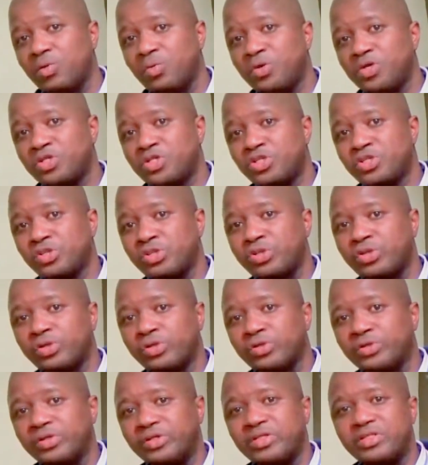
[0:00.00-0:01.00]
which
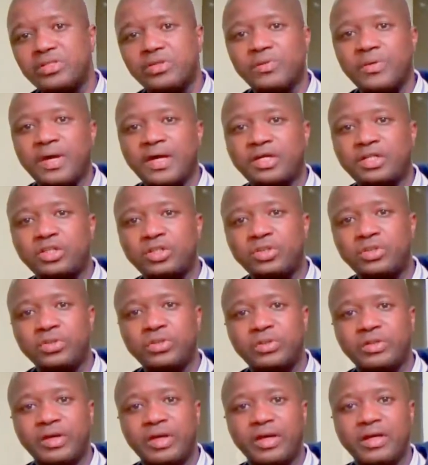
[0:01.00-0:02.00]
saw the
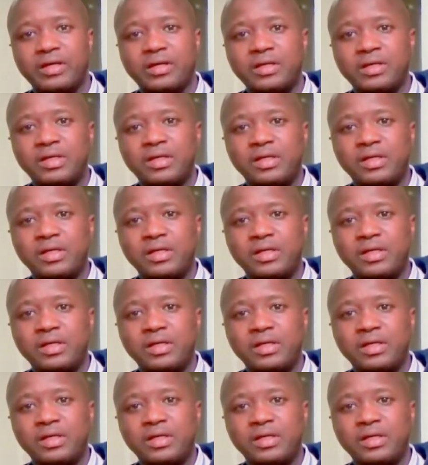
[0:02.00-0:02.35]
interaction that